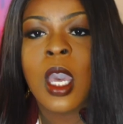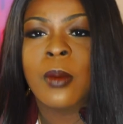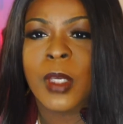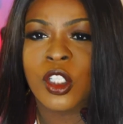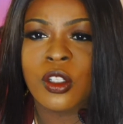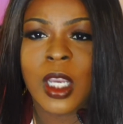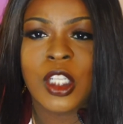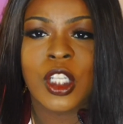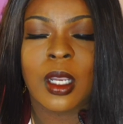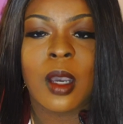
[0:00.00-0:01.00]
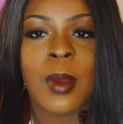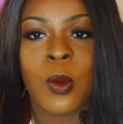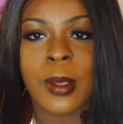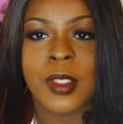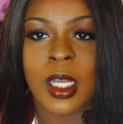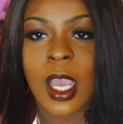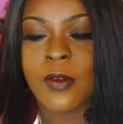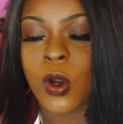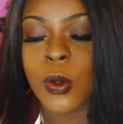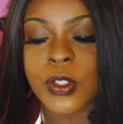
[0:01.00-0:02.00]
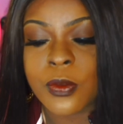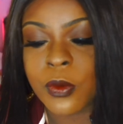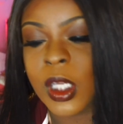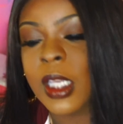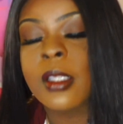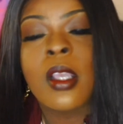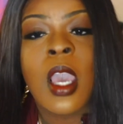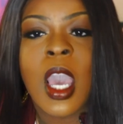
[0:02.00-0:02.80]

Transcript: make sure you guys check out my website i have a host of readings